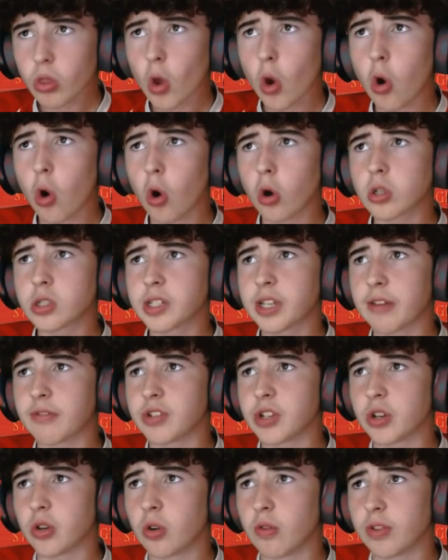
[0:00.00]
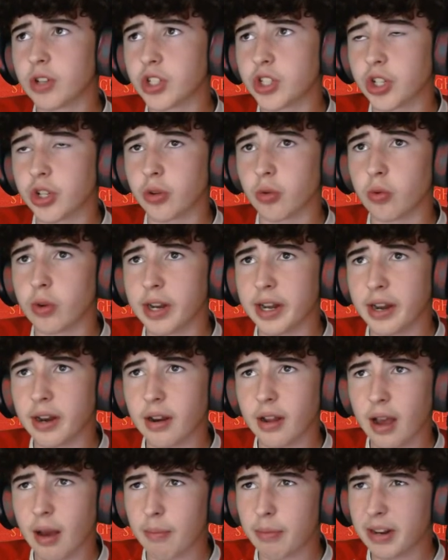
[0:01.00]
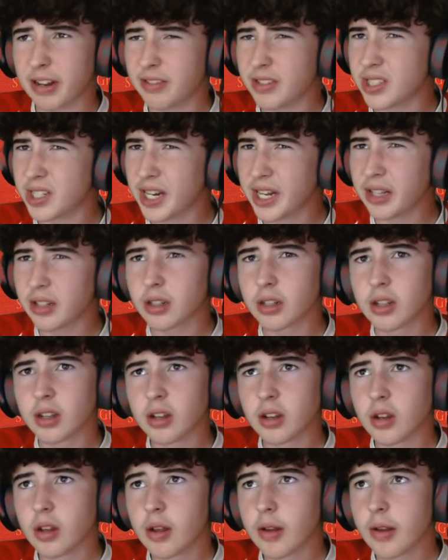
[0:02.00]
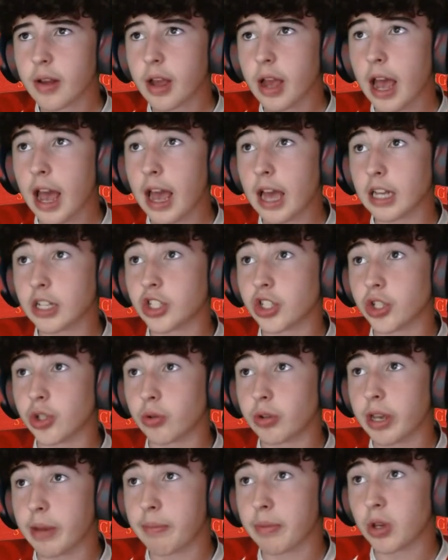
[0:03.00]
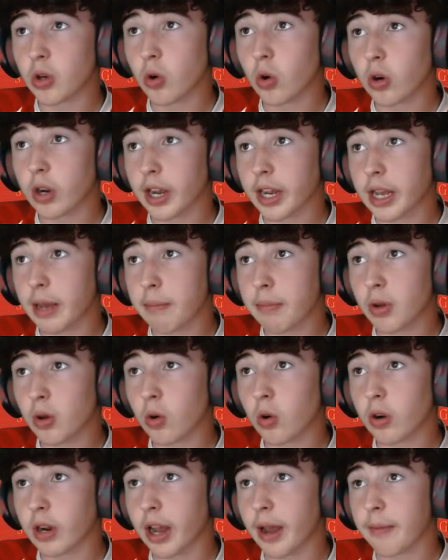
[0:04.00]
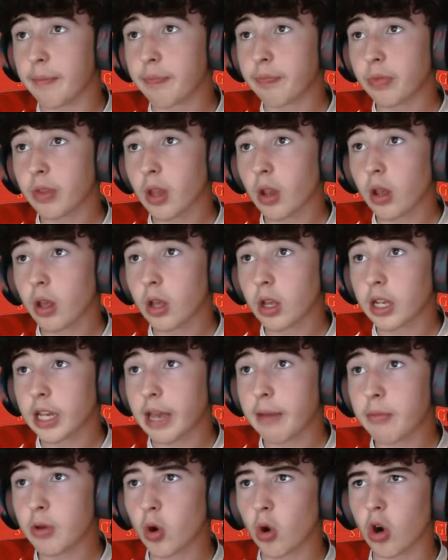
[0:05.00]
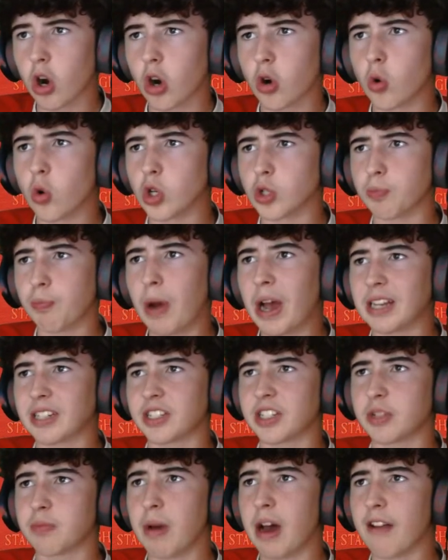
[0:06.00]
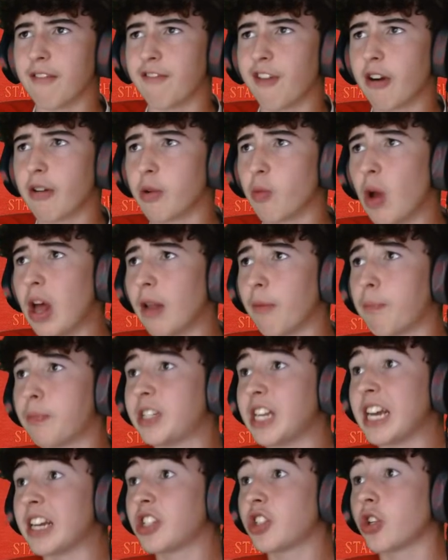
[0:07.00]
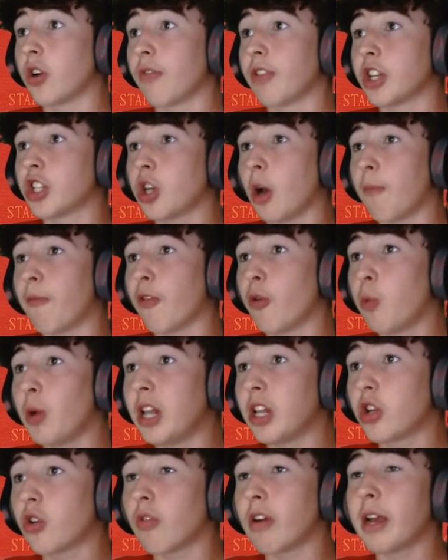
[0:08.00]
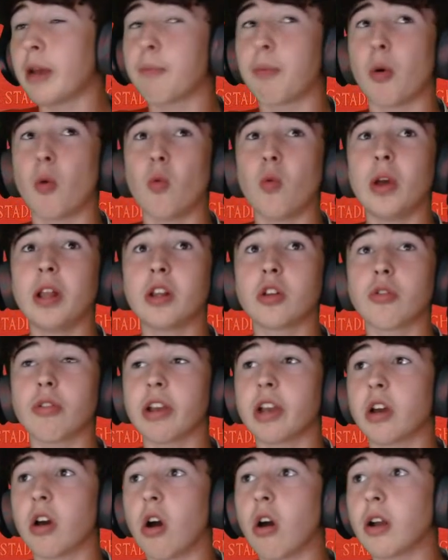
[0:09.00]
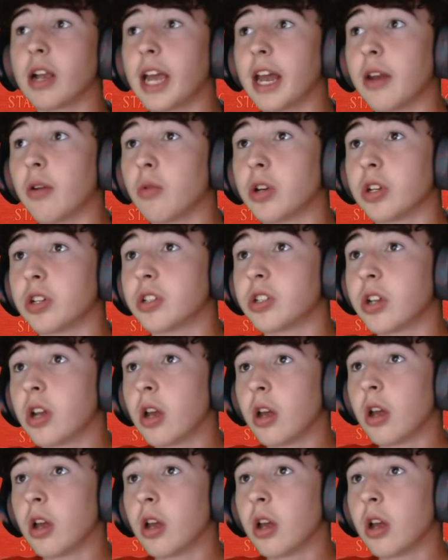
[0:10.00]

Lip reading: Hawkes gives it over to, I believe it's Neil, to Kimpioga. Kimpioga goes past his man very well, dinks it over the top for Will Grigg, but Will Grigg can't get to it.